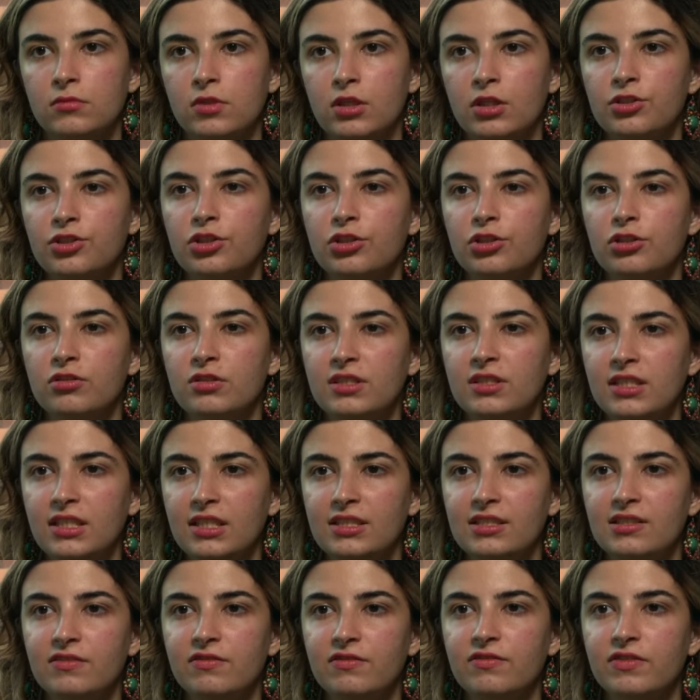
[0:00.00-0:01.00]
So you see
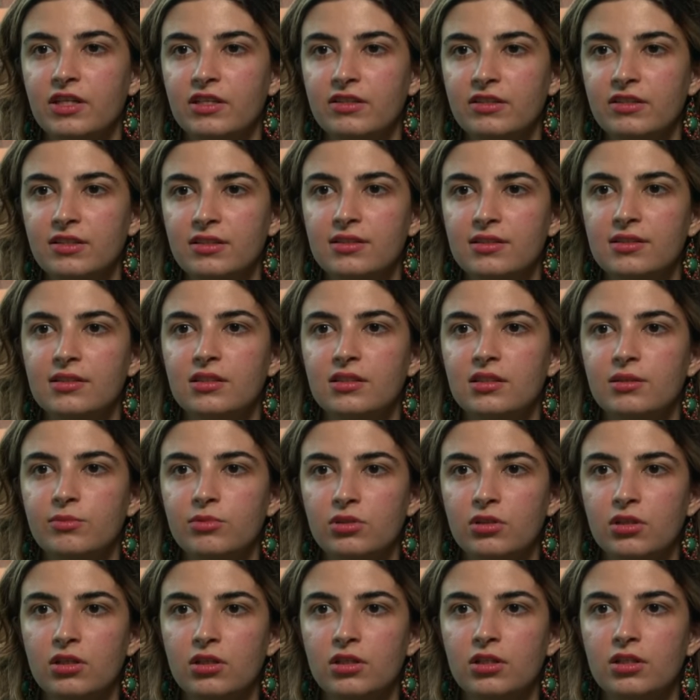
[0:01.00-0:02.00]
it's a very
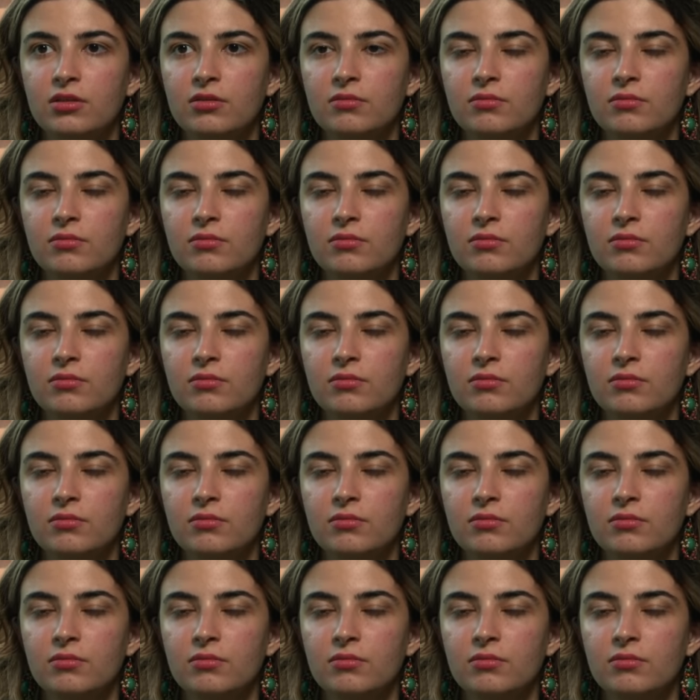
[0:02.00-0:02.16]
similar